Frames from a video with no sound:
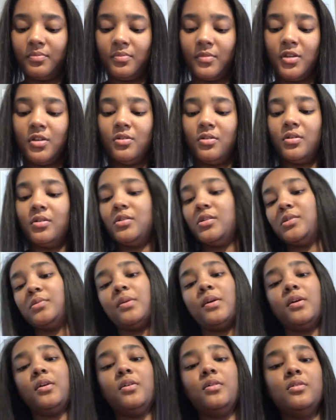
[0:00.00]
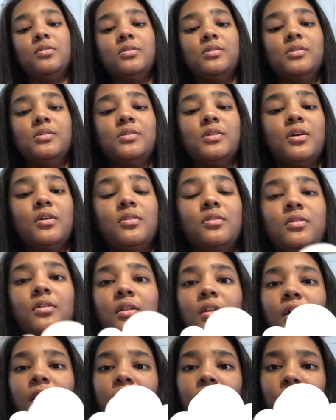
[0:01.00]
here it is right here. This is like the
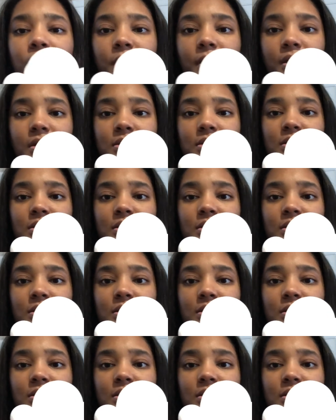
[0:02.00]
cloud base.